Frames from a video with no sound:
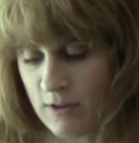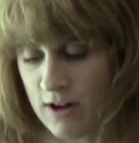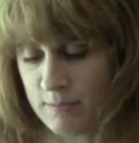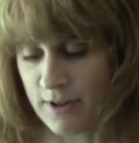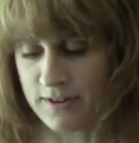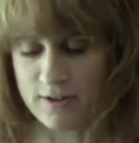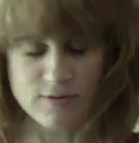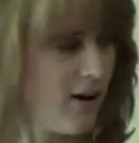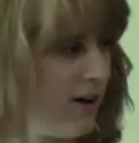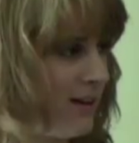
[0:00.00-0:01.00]
romp, although
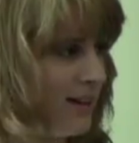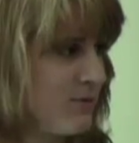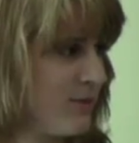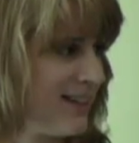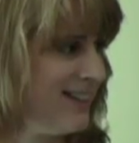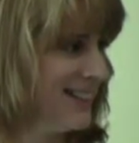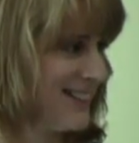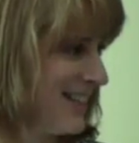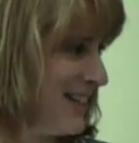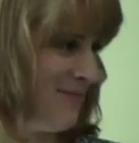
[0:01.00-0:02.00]
not as
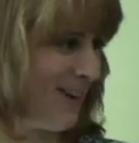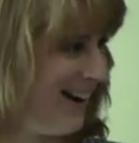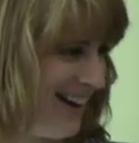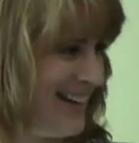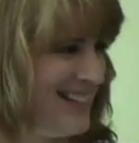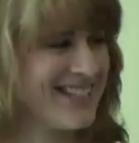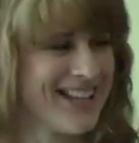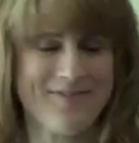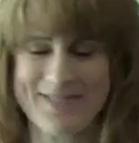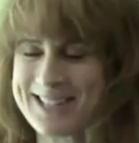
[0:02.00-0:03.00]
ridiculously broad and
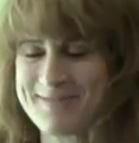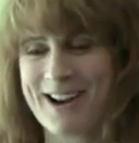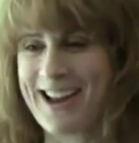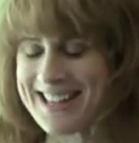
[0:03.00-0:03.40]
sloppy as Brad.